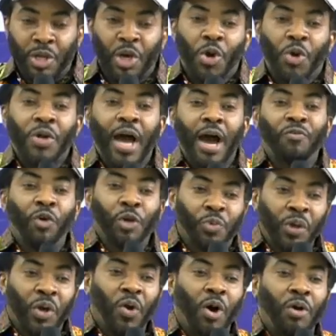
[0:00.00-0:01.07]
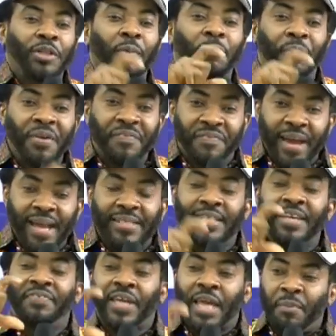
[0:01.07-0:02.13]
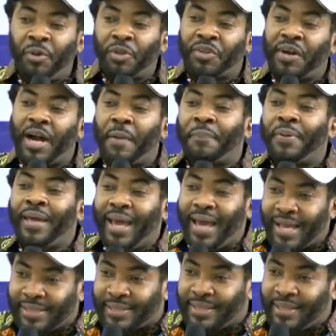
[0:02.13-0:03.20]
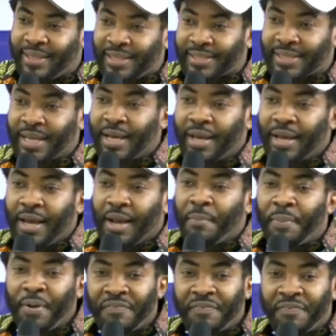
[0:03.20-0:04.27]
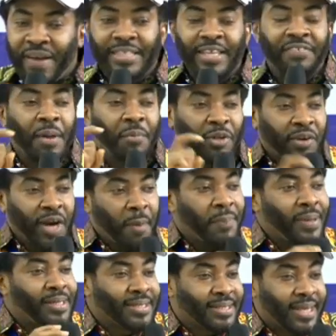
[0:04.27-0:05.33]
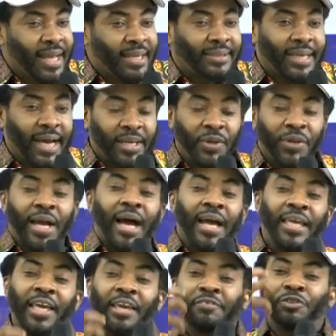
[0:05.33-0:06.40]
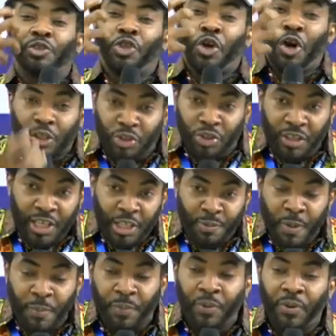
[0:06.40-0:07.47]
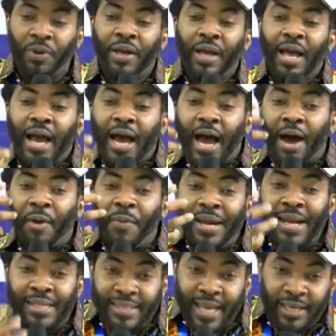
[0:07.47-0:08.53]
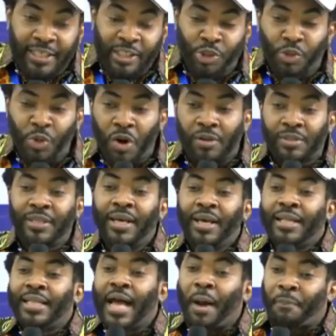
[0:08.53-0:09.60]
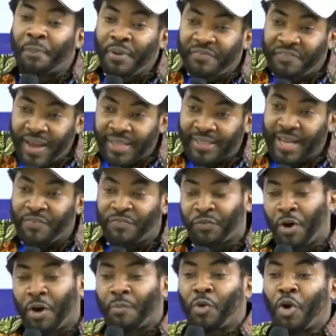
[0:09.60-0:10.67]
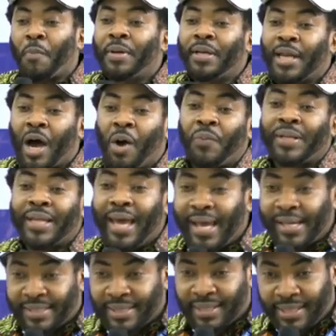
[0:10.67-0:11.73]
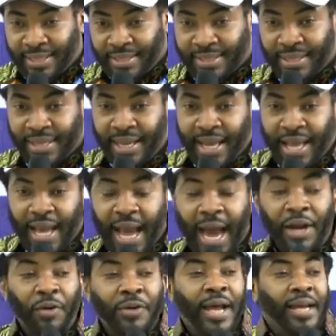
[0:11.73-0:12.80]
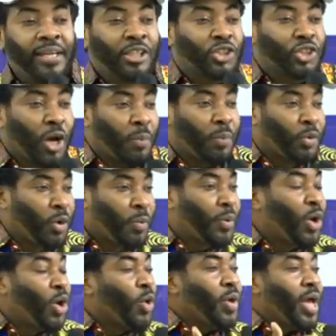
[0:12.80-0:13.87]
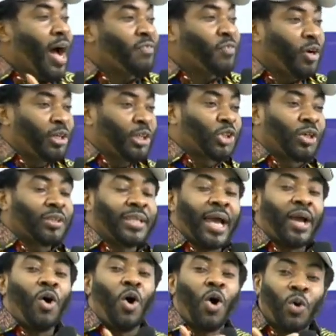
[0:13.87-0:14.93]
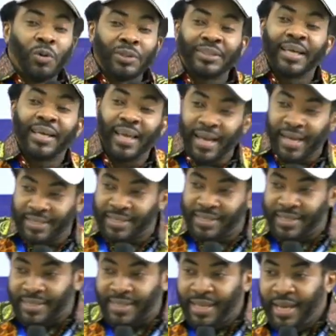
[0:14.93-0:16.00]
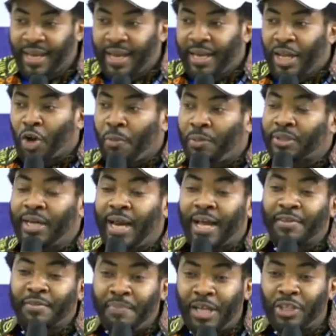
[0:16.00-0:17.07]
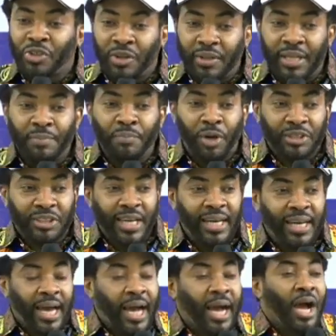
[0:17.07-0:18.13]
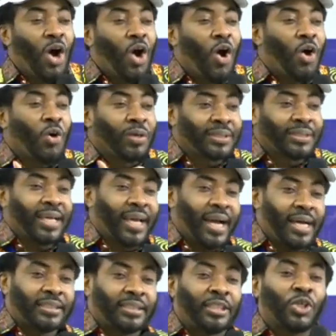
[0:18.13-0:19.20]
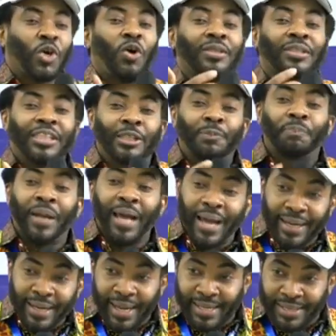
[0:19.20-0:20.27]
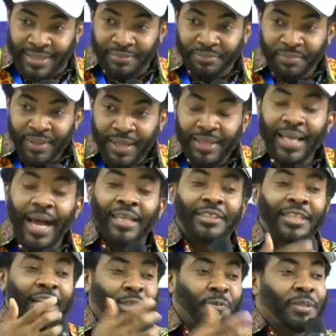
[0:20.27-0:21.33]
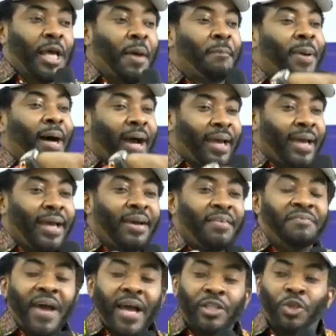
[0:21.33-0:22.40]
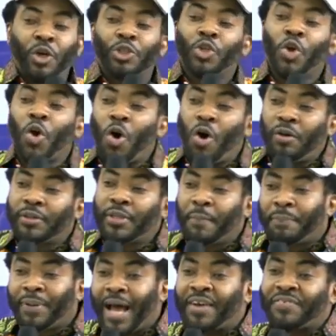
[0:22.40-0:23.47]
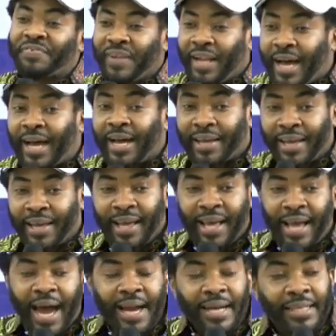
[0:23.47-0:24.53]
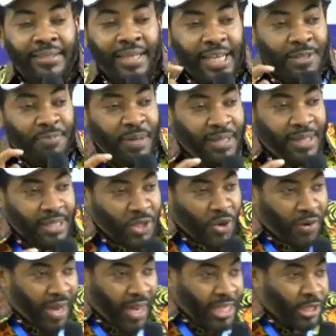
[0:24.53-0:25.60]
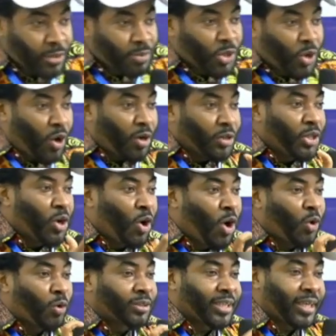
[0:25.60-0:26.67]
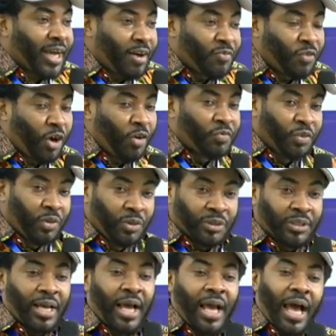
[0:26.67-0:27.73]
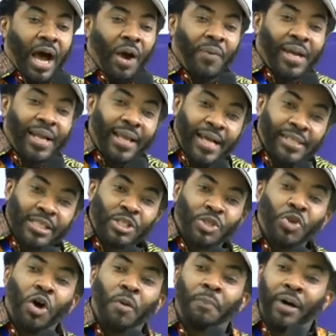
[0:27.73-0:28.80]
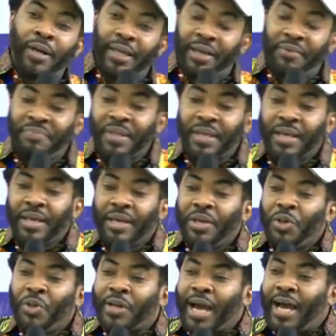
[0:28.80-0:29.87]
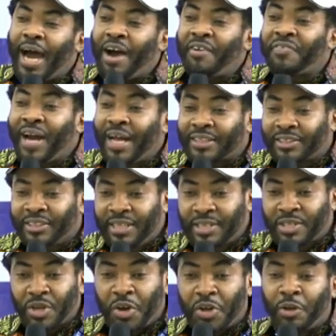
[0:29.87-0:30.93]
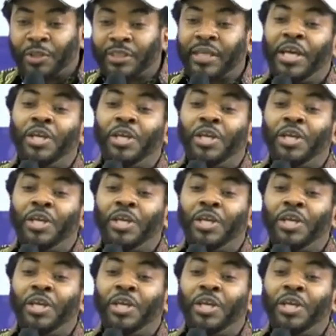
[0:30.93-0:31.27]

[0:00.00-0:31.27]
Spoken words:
We have what we call the preventive chemotherapy NTDs. Preventive chemotherapy in the sense that you can give drugs to these people, and when they take these drugs, they are prevented from coming down with NTDs. And under this subgroup, we have conditions like onchocerciasis. The commissioner had mentioned it much earlier. Onchocerciasis causes blindness that are transmitted by vectors called the black fly. And they transmit these organisms called the onchocerca volvulus. And when it gets into your body, you can have rashes on your skin.